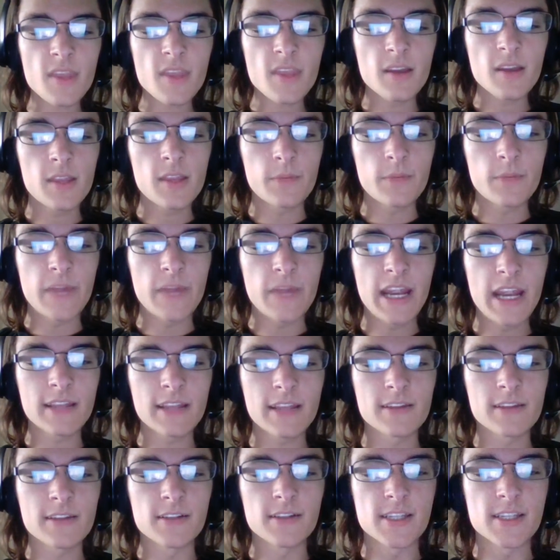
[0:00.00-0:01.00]
the
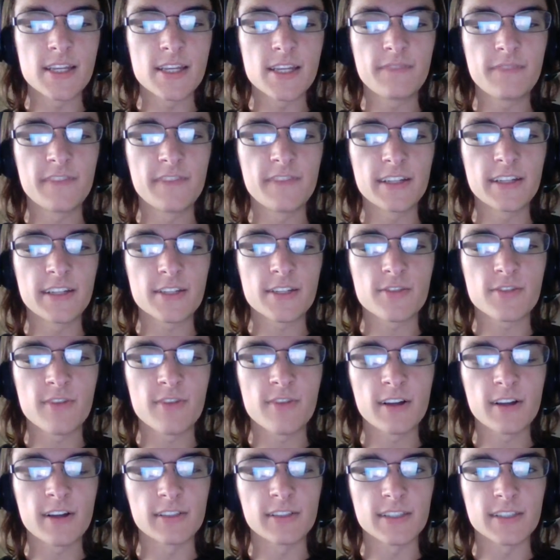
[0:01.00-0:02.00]
Panthers defense
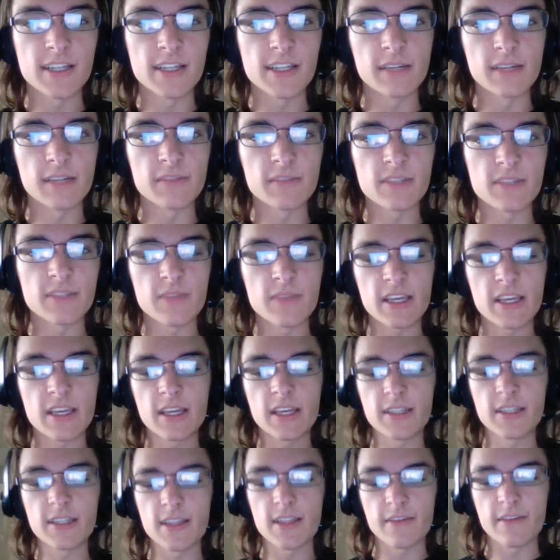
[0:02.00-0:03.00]
struggled some, is
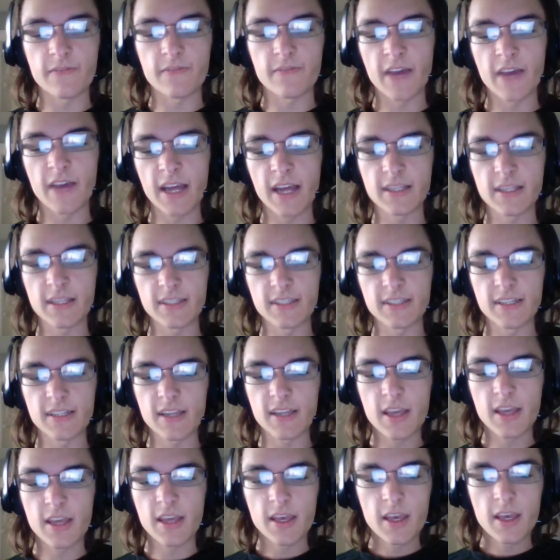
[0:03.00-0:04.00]
because of the fact
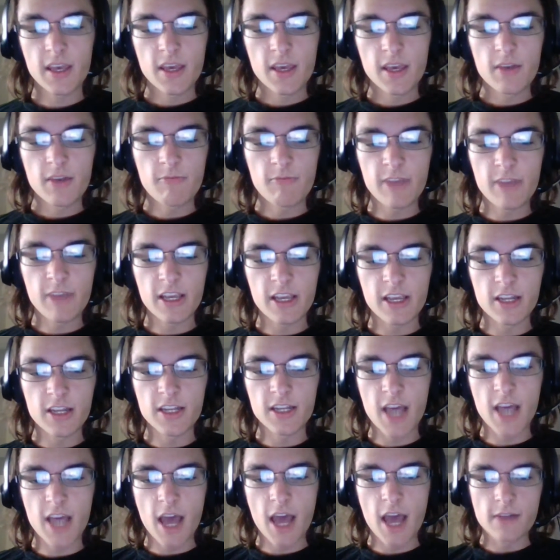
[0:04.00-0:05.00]
that we could
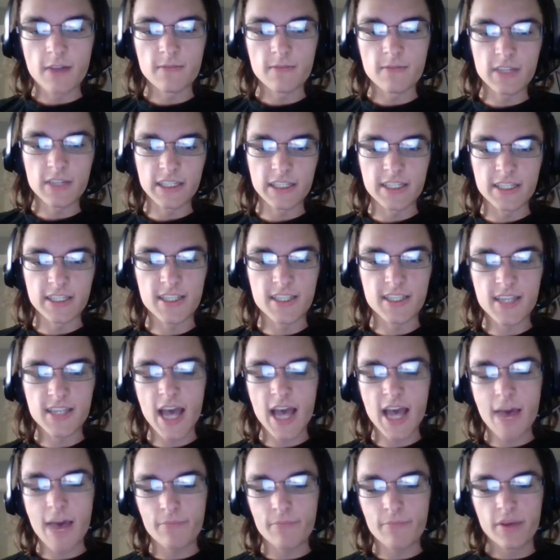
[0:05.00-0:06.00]
not really
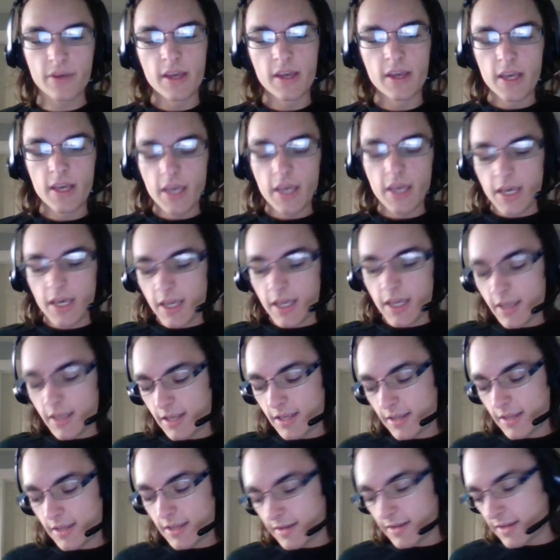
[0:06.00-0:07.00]
stop
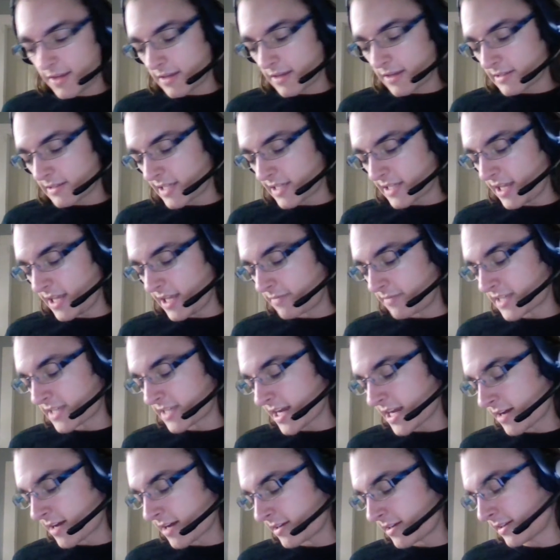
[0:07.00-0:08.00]
teams'
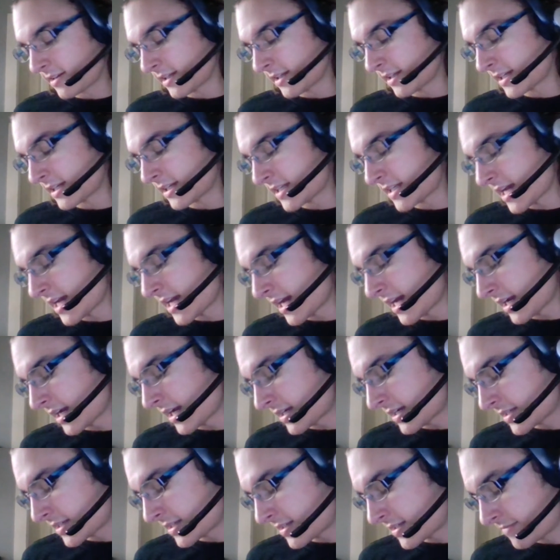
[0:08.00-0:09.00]
aerial
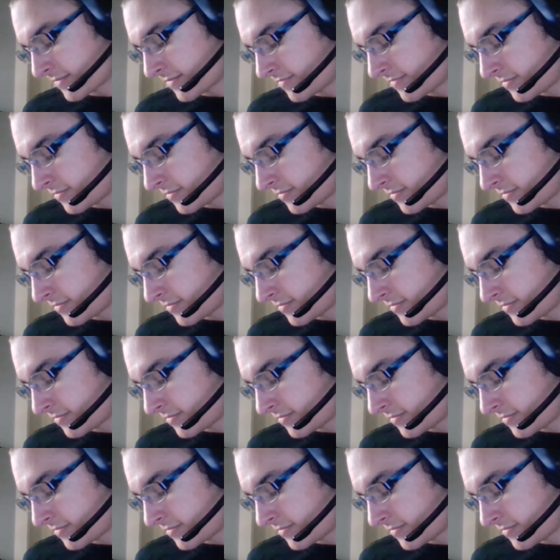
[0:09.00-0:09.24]
attacks.